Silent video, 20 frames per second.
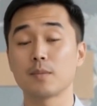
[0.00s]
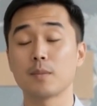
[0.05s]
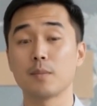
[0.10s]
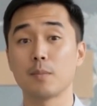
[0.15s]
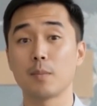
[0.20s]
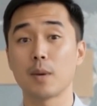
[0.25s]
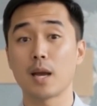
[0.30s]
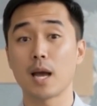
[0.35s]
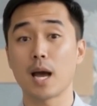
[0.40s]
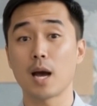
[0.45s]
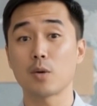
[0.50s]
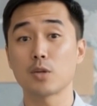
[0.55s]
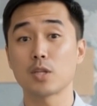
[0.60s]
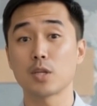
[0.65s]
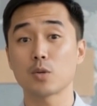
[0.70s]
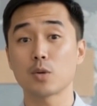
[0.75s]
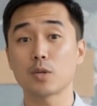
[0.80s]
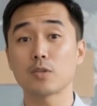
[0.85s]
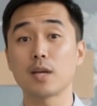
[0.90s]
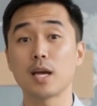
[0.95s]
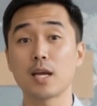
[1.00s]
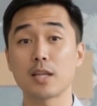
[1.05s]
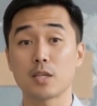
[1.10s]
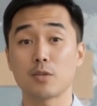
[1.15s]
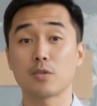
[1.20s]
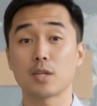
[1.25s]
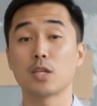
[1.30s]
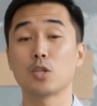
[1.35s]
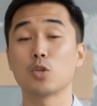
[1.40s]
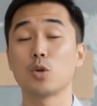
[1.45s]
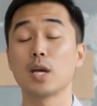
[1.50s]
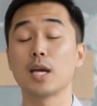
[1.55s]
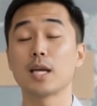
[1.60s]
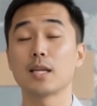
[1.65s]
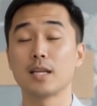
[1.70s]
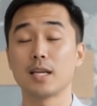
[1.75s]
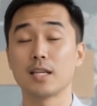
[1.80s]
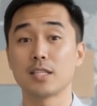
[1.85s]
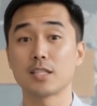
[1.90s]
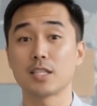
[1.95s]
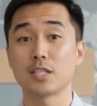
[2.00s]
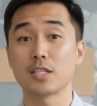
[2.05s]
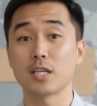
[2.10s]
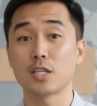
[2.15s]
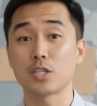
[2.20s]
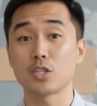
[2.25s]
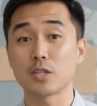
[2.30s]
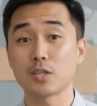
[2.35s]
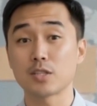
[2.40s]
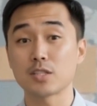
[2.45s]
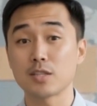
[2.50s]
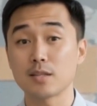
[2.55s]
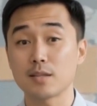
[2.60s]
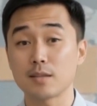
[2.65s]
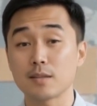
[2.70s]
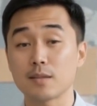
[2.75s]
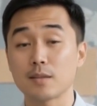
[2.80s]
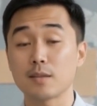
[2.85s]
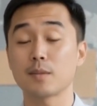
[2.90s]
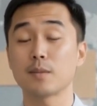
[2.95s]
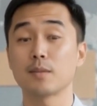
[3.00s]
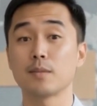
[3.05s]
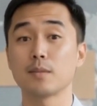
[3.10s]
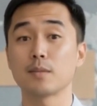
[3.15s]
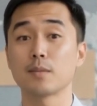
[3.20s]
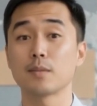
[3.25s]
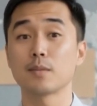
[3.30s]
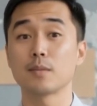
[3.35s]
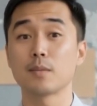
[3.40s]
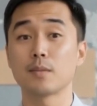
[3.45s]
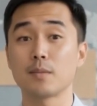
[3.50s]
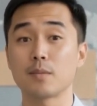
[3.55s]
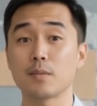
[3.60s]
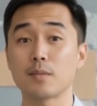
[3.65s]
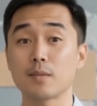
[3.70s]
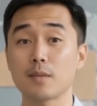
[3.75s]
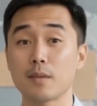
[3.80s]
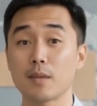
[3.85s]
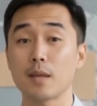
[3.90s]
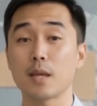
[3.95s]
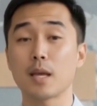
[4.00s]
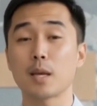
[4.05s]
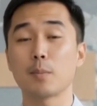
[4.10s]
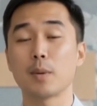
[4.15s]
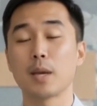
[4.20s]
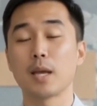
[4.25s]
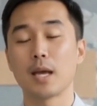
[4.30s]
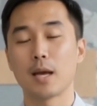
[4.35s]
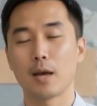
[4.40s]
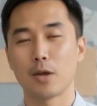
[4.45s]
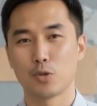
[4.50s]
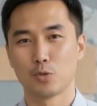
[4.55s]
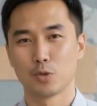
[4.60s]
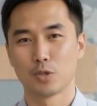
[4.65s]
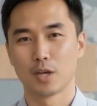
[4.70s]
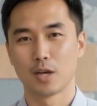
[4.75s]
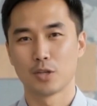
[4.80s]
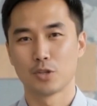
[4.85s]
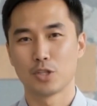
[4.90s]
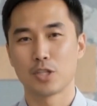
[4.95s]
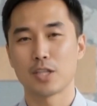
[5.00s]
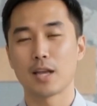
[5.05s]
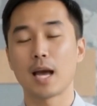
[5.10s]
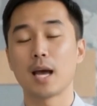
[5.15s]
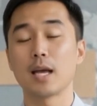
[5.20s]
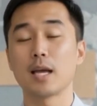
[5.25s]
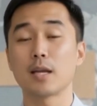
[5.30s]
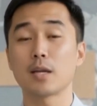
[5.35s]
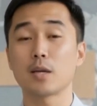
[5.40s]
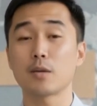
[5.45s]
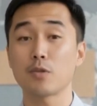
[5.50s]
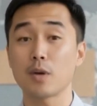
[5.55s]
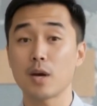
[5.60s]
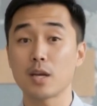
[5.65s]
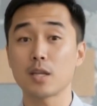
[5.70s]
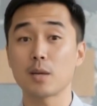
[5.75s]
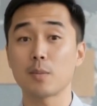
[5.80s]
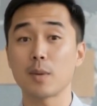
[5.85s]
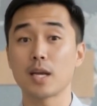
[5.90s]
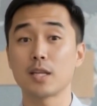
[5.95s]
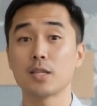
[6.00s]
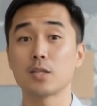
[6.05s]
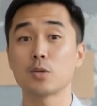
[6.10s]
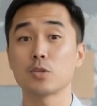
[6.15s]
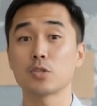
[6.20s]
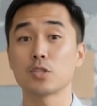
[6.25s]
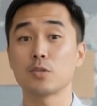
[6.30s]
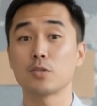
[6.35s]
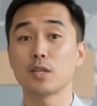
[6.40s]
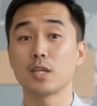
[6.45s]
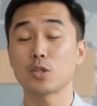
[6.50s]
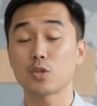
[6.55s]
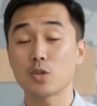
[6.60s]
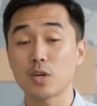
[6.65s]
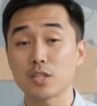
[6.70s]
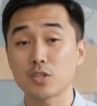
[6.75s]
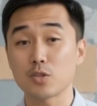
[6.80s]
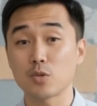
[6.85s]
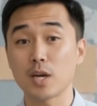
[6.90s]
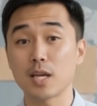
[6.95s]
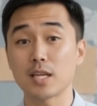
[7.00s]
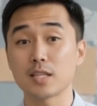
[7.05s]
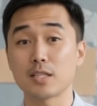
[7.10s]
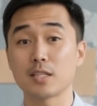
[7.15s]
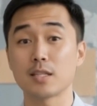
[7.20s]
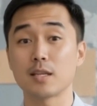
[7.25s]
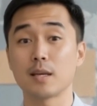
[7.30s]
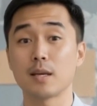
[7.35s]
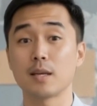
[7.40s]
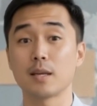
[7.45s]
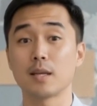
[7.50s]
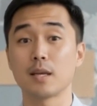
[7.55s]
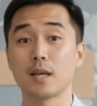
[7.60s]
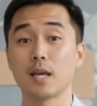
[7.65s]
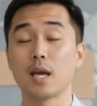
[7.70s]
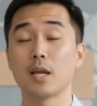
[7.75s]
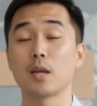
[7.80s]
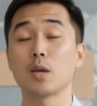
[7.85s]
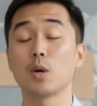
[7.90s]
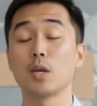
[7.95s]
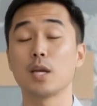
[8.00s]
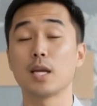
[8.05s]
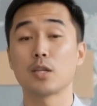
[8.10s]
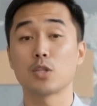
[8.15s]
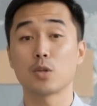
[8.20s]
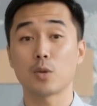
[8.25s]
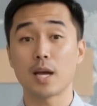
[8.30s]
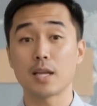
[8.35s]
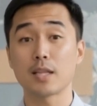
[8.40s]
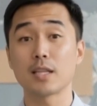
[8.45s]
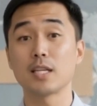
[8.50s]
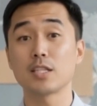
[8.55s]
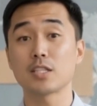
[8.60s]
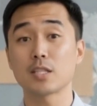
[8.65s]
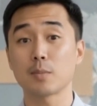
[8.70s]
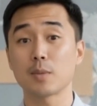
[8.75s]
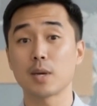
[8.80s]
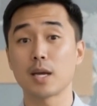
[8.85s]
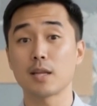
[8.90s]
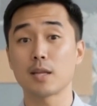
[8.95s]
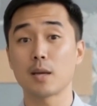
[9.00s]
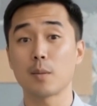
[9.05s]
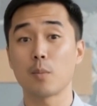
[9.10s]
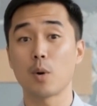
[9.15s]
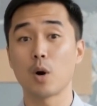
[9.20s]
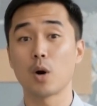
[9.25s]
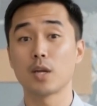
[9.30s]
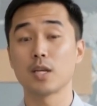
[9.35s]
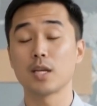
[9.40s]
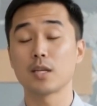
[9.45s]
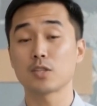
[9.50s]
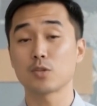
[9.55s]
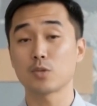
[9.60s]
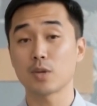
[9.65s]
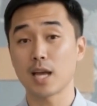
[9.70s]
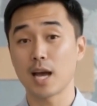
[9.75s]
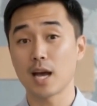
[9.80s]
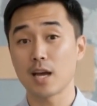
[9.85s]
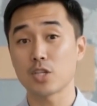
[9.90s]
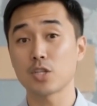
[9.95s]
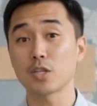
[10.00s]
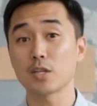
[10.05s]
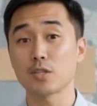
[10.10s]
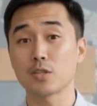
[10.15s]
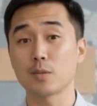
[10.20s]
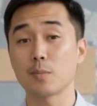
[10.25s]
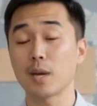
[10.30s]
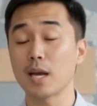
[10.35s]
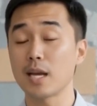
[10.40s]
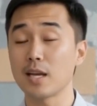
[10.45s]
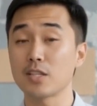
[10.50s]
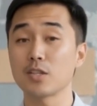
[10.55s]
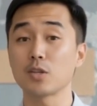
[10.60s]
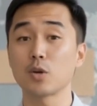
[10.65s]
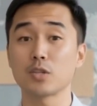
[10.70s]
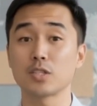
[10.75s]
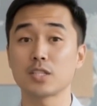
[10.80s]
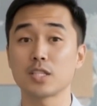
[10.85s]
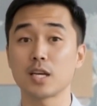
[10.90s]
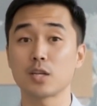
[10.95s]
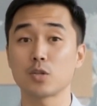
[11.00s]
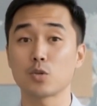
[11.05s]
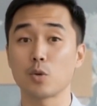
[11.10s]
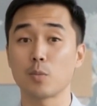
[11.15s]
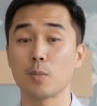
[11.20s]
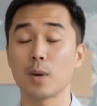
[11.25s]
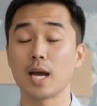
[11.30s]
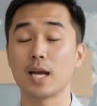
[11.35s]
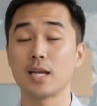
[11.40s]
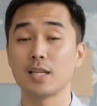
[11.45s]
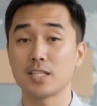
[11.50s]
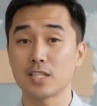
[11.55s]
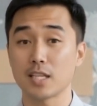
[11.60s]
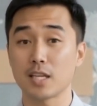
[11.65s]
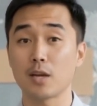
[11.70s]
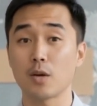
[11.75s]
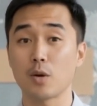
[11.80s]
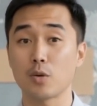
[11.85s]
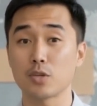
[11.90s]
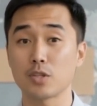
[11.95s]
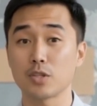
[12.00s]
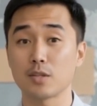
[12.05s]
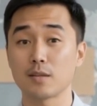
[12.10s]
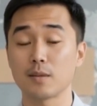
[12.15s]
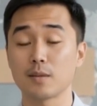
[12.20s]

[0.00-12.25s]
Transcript: But how do you effectively trade these decisions? It begins with understanding the fundamentals of interest rates and learning to anticipate the market's reactions based on central bank signals.